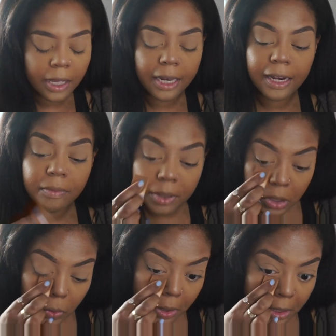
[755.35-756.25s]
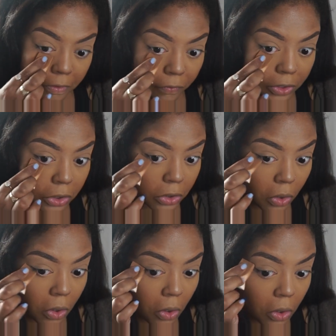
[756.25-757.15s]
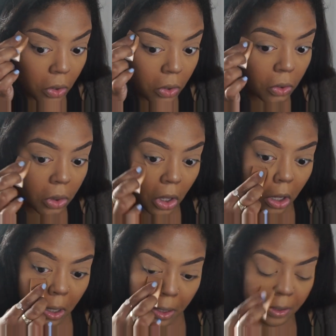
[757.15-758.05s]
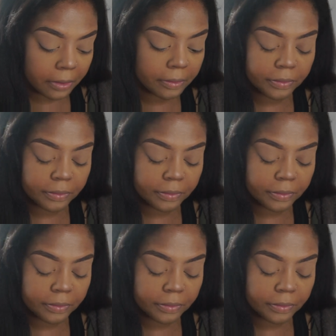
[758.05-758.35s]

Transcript: And I've been doing this for so long.